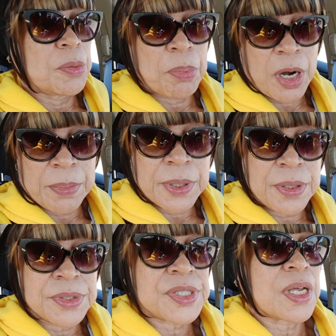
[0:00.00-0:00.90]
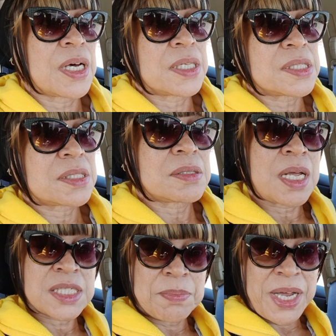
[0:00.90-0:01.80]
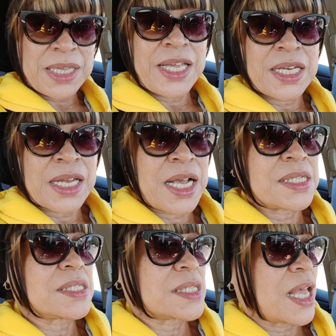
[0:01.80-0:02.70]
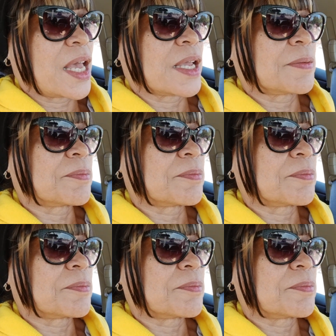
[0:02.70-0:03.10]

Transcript: barbecue sauce as my late night snack.